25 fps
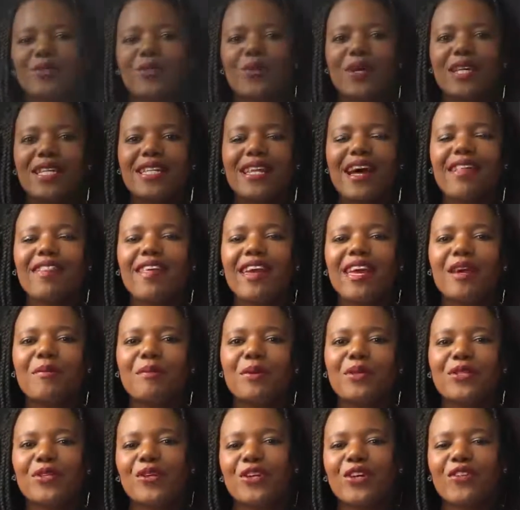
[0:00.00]
to another
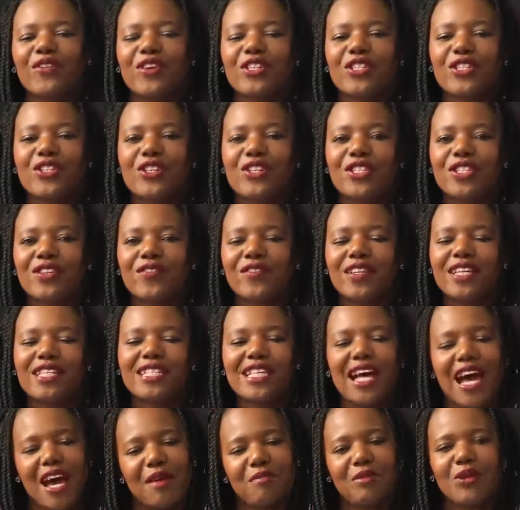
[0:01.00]
episode of
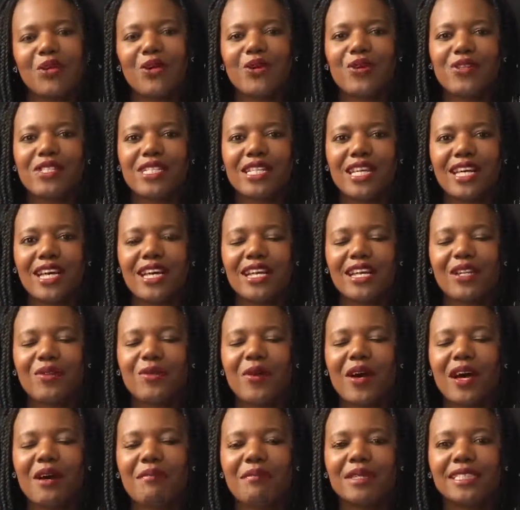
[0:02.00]
Assertiveness. I'm your host, Nicolette
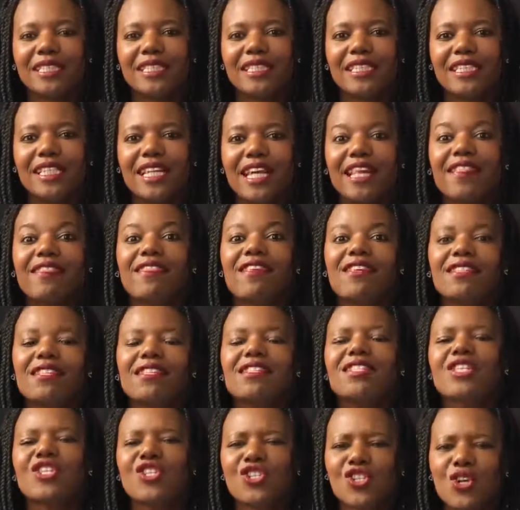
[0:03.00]
Mashile. This
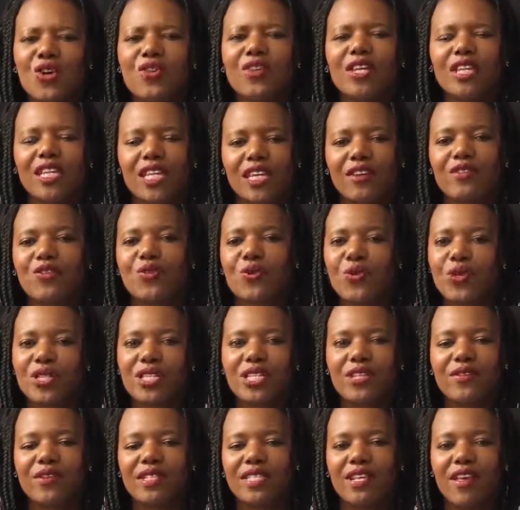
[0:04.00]
is the show that gives
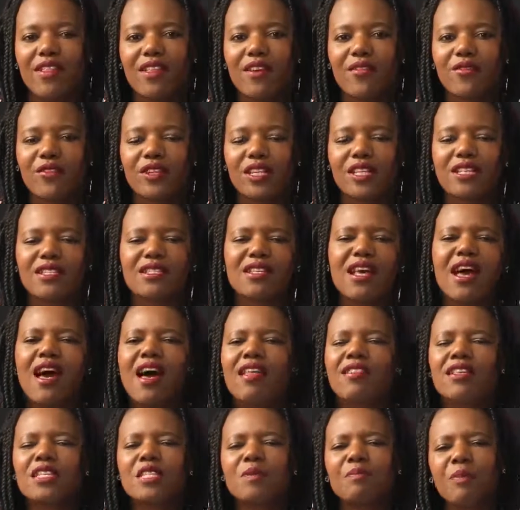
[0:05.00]
ordinary South Africans
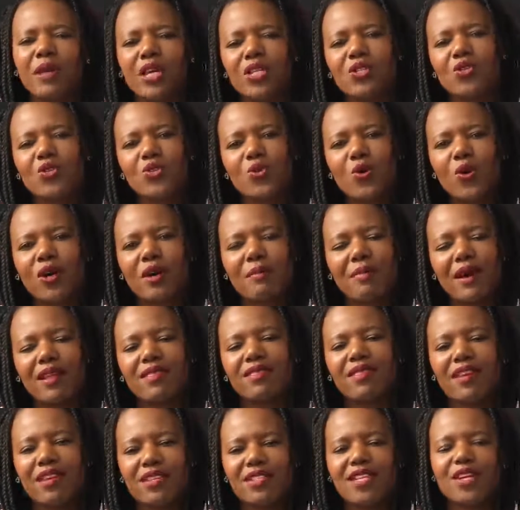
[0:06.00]
the space to talk
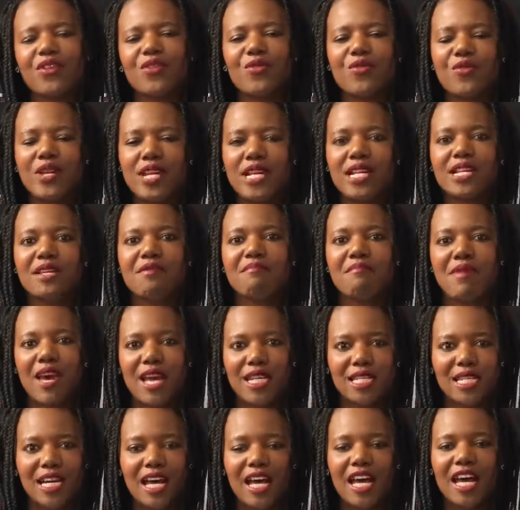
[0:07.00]
about things that really
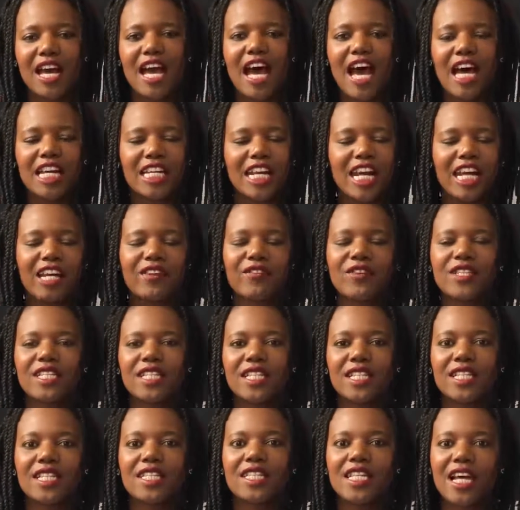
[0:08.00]
matter. Now, every
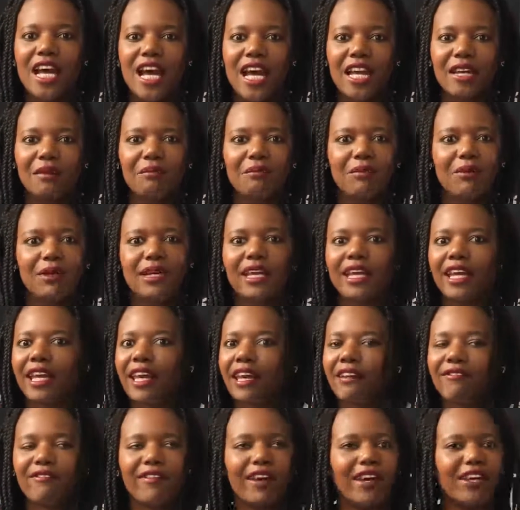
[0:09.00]
single time
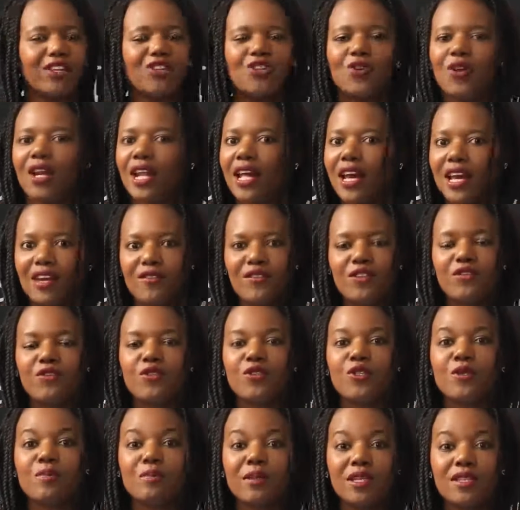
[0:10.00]
ever in your life, if
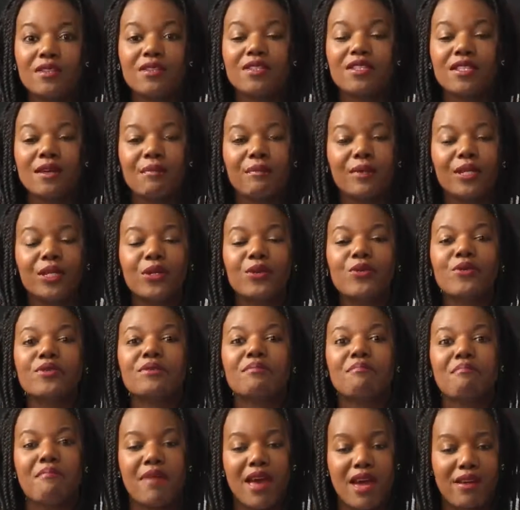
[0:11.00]
you speak to somebody
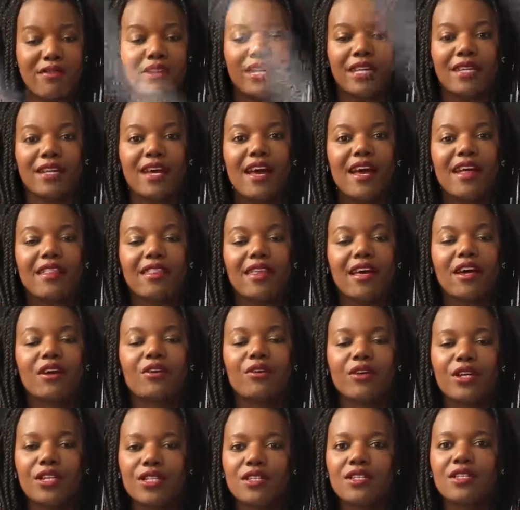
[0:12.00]
who's married, they are
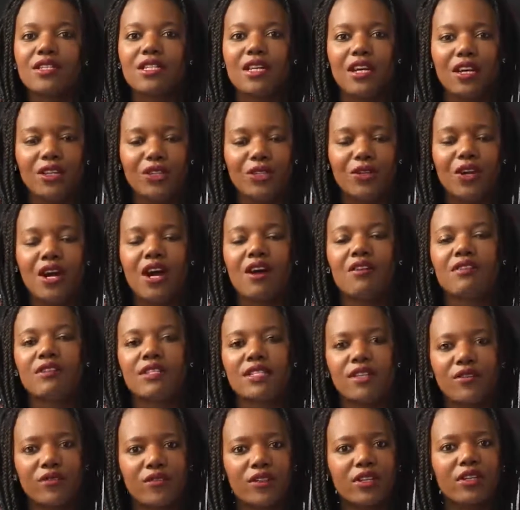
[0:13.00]
going to tell you how
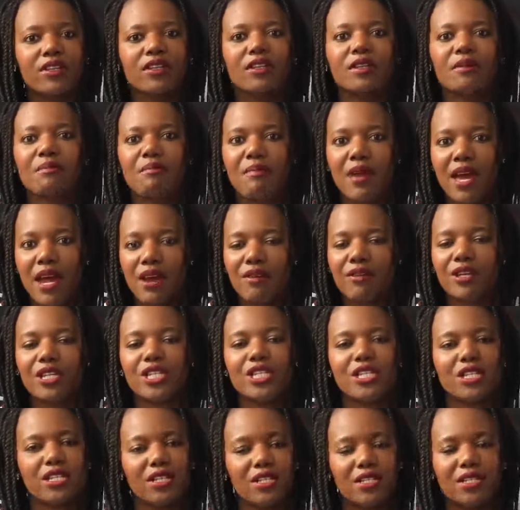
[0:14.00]
difficult
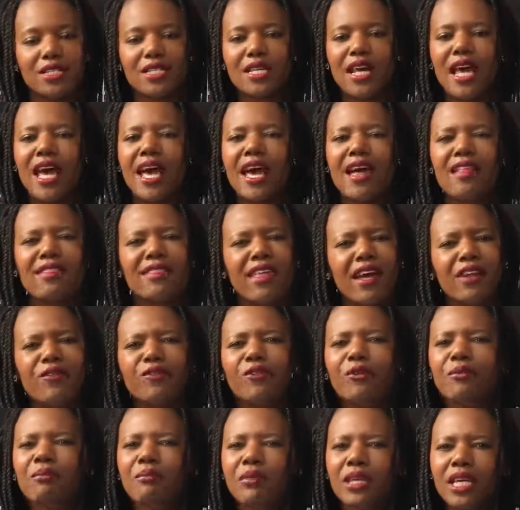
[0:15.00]
marriage is. And that
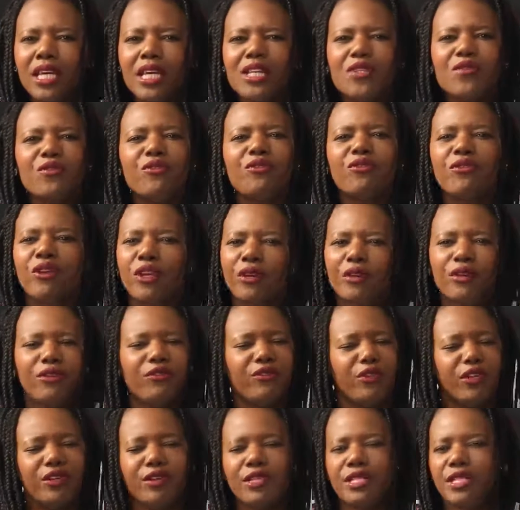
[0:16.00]
for me is very,
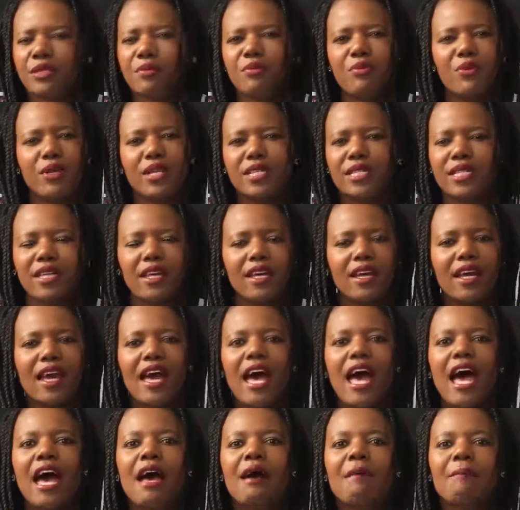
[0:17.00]
very depressing.
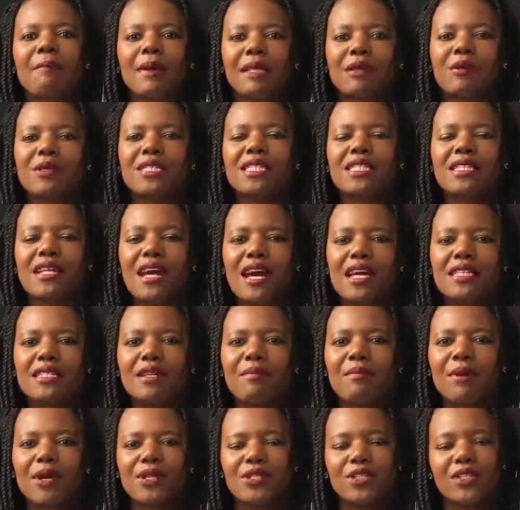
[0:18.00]
But what's nice
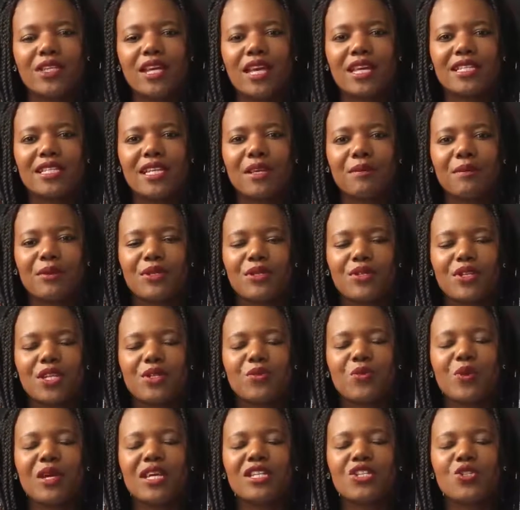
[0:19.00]
about today's episode
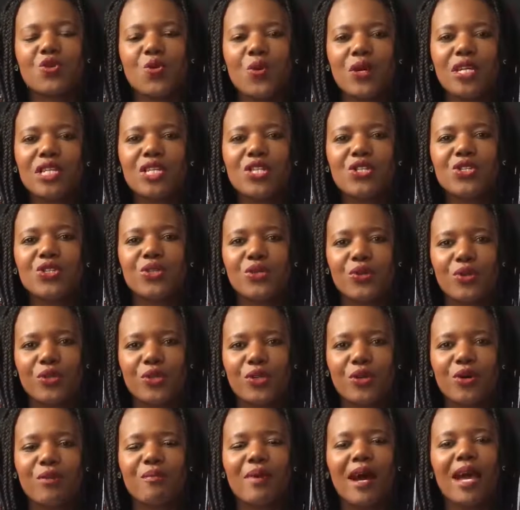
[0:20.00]
is we are joined in
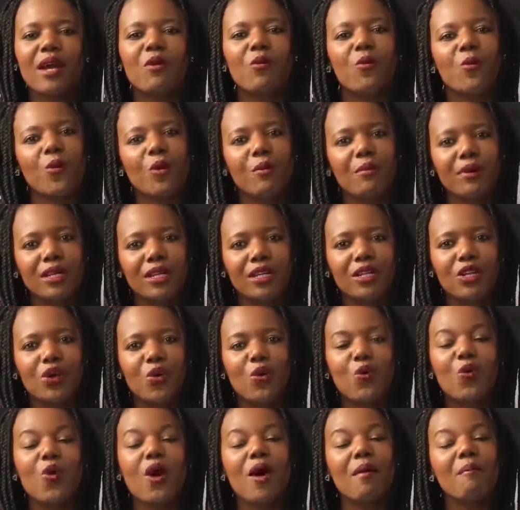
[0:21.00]
studio by women
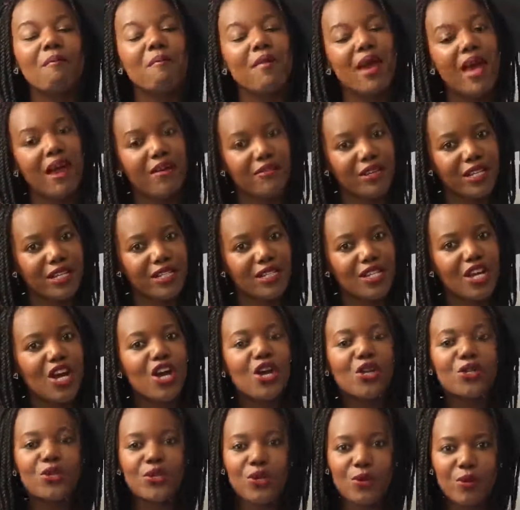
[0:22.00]
who are married.
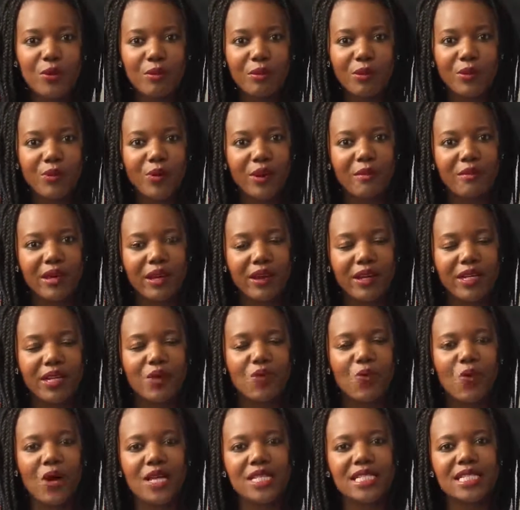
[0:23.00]
2 women who are married
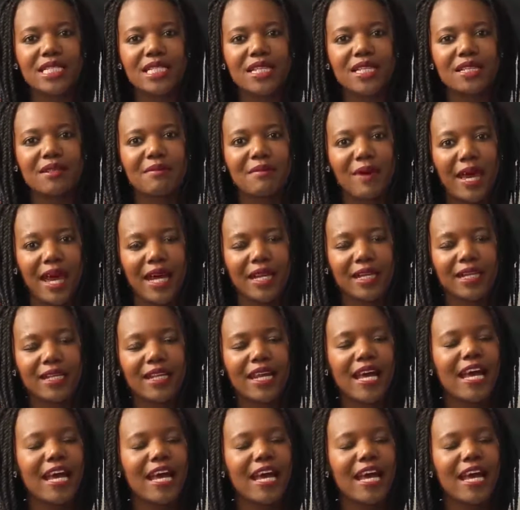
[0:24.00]
and 1 single man.